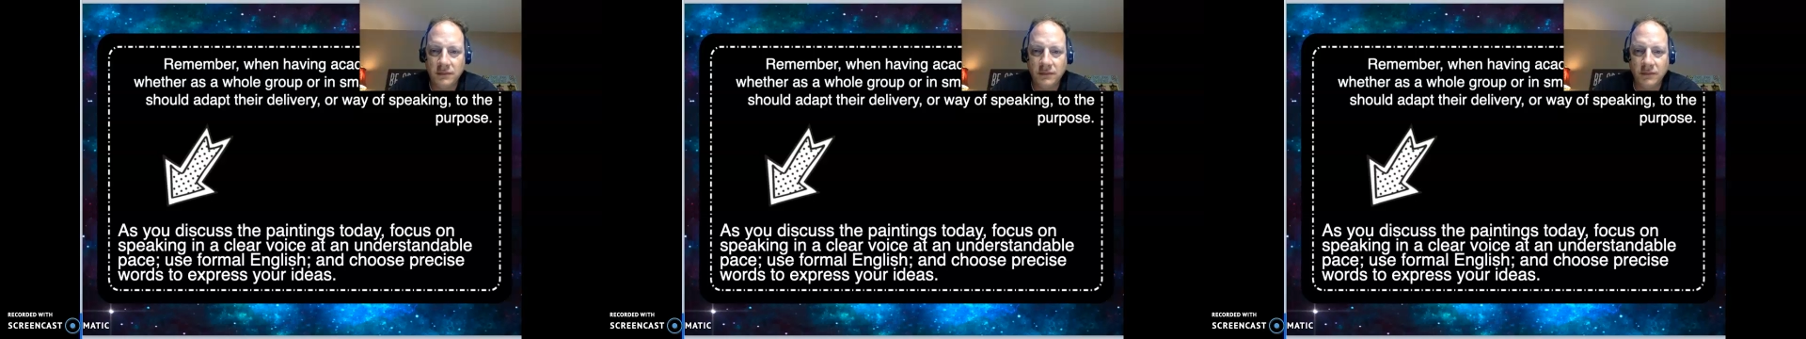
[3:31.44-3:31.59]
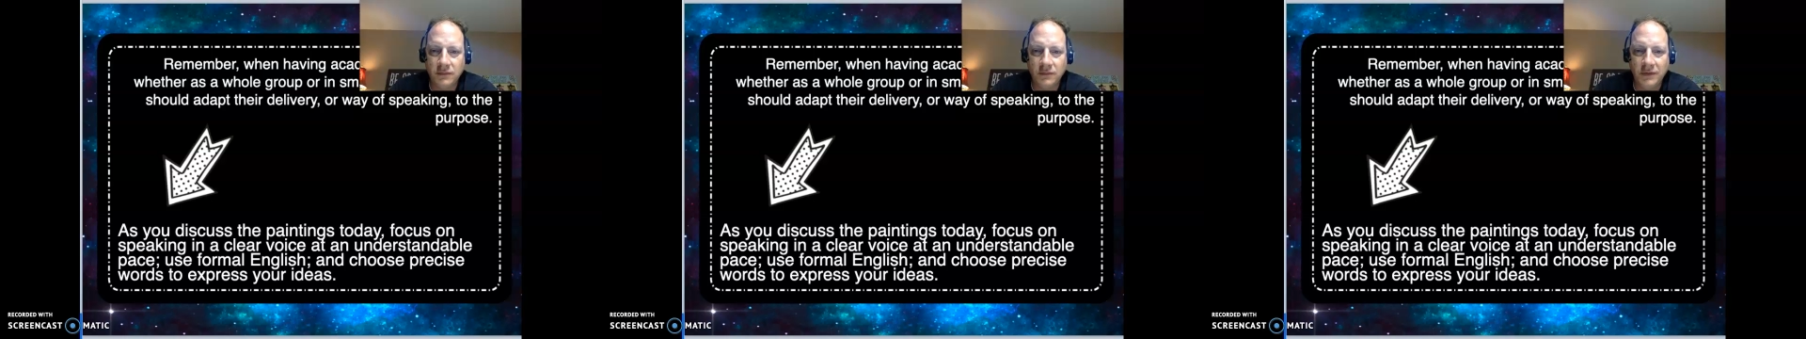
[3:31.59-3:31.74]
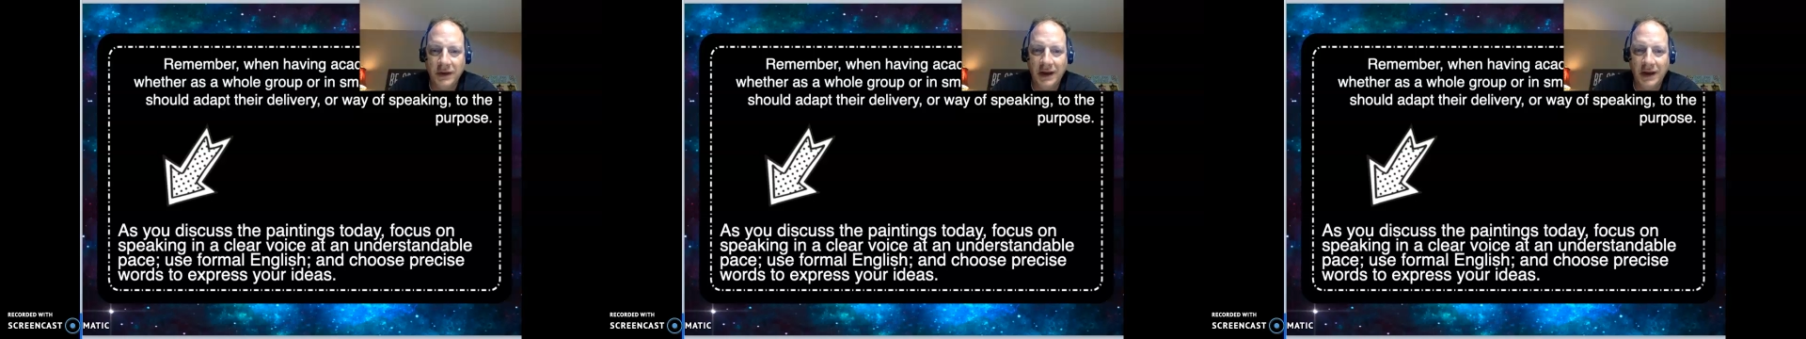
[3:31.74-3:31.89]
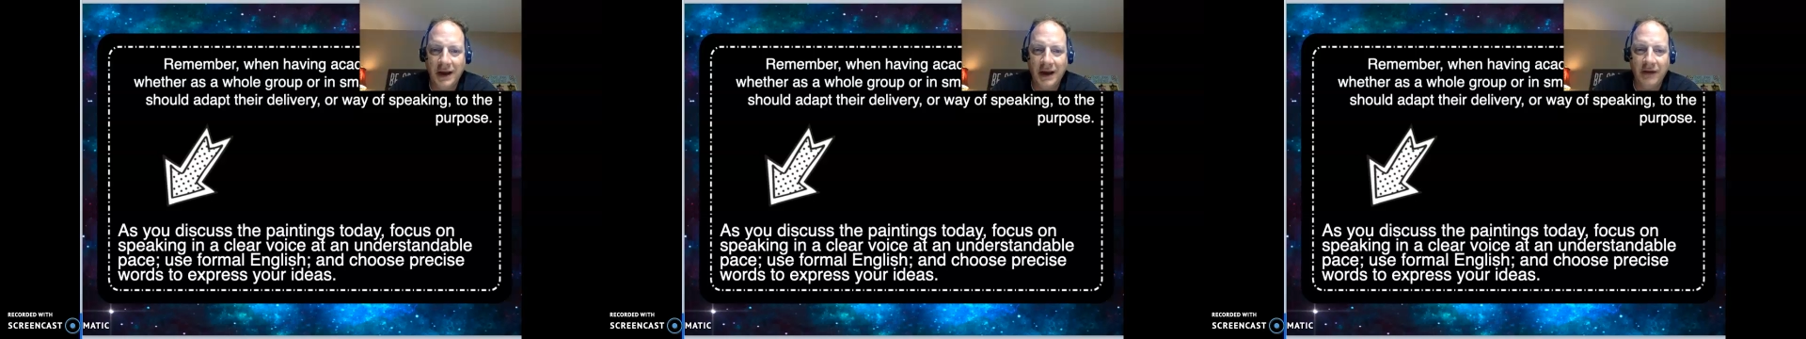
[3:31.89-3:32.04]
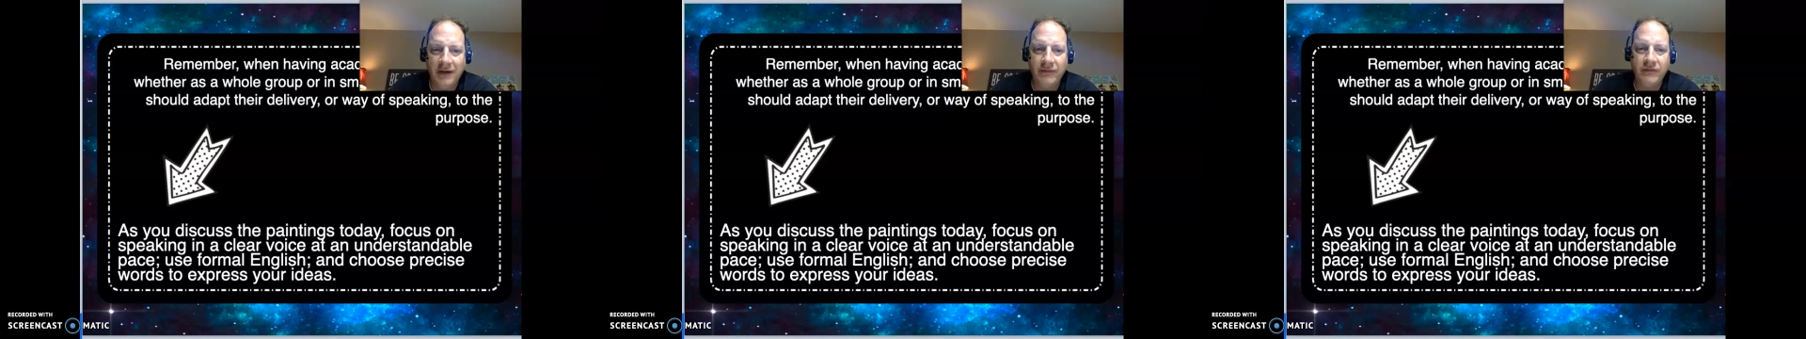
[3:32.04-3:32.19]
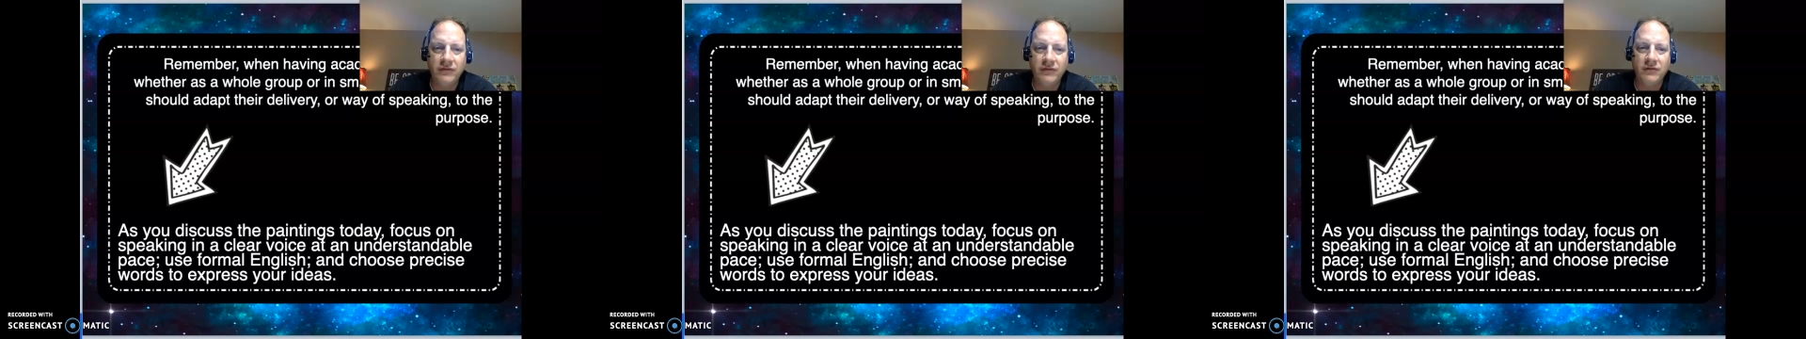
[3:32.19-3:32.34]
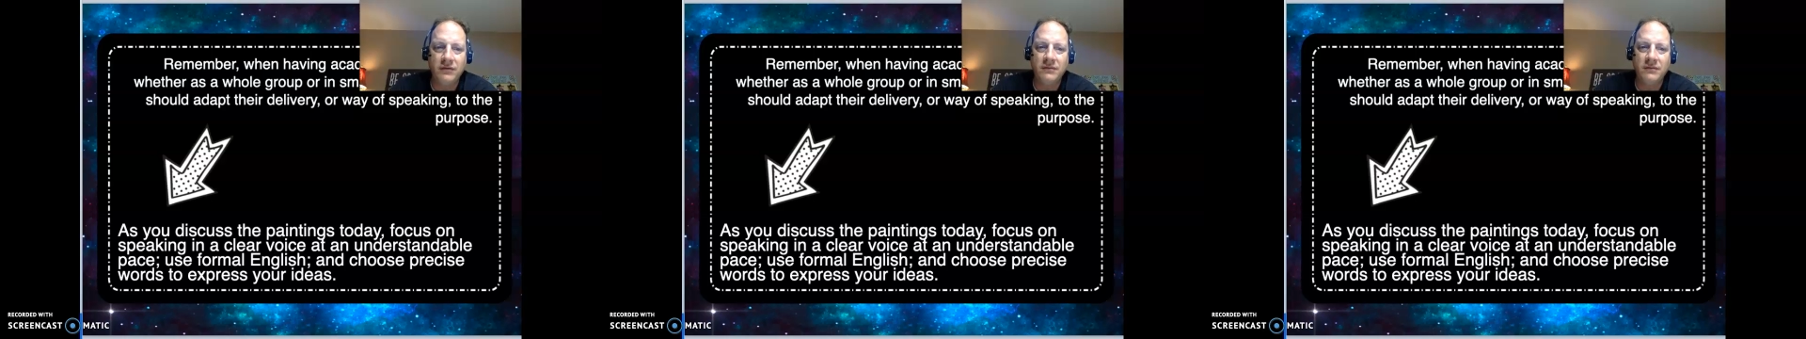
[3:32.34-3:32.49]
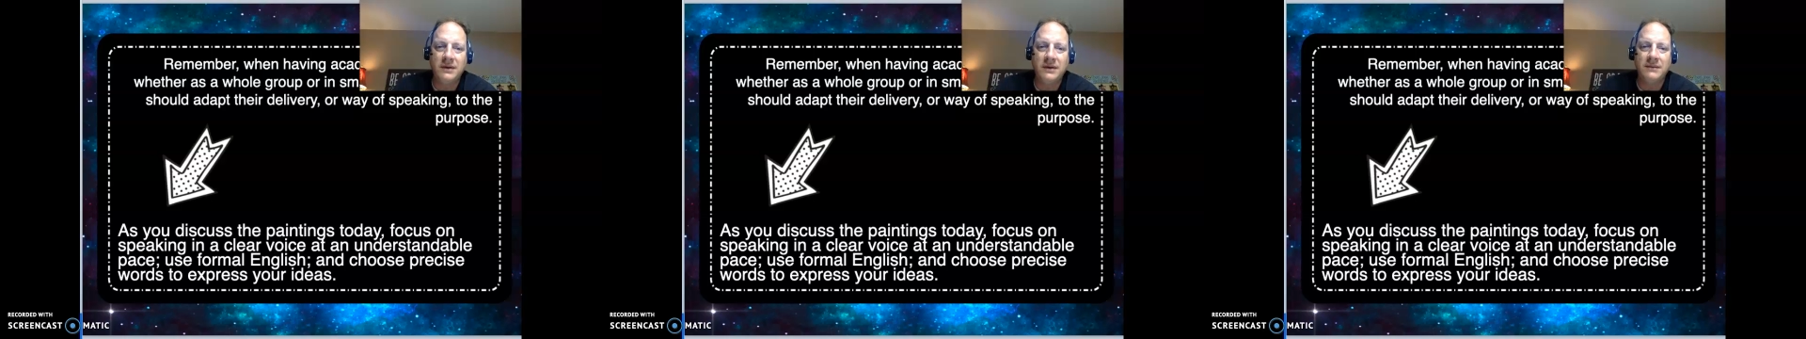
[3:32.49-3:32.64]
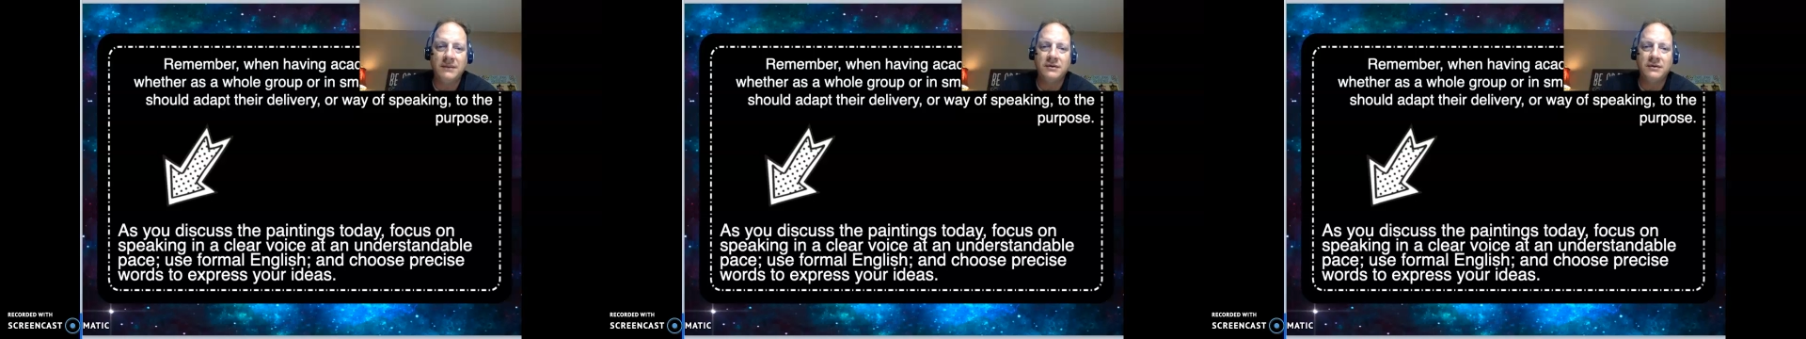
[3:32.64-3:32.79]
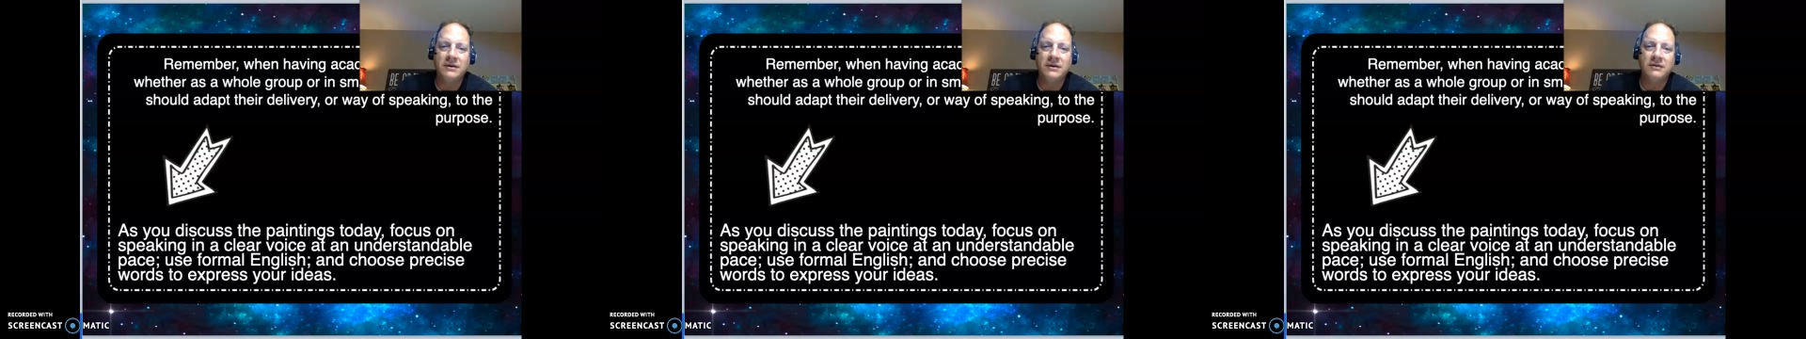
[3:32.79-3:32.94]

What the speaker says: we have to remember